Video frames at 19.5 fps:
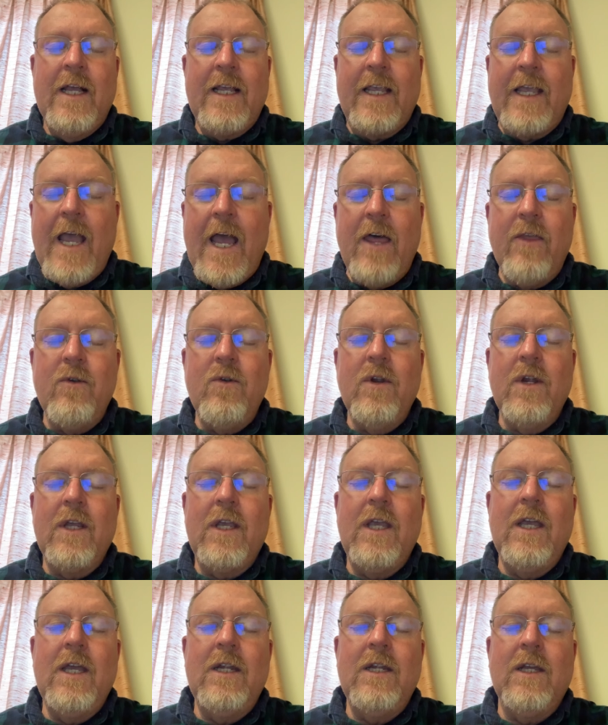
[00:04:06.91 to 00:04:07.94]
gather
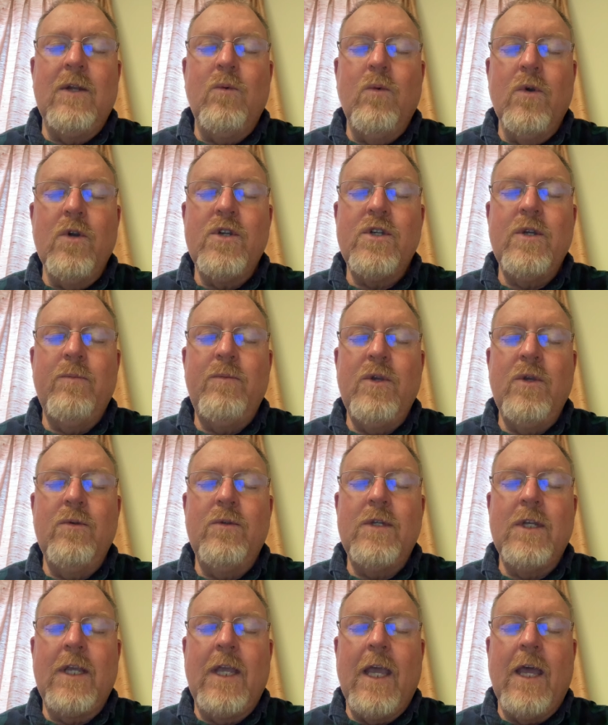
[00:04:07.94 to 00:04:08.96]
again and worship you
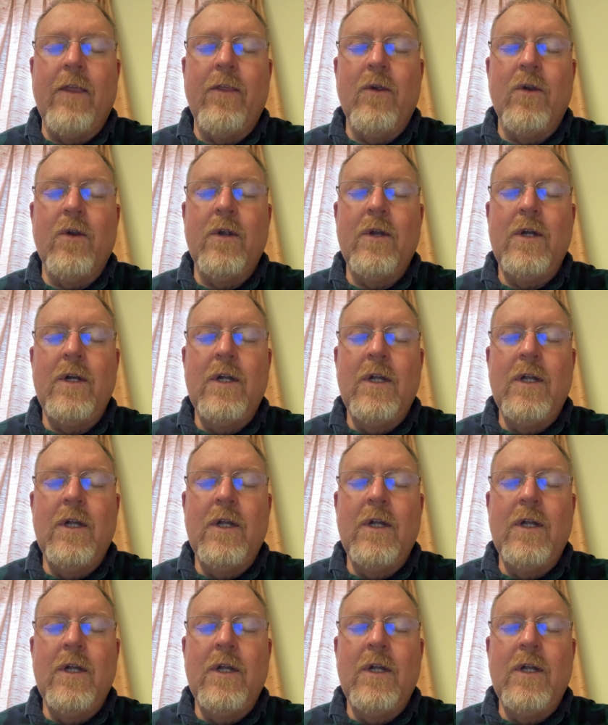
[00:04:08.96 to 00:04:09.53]
together.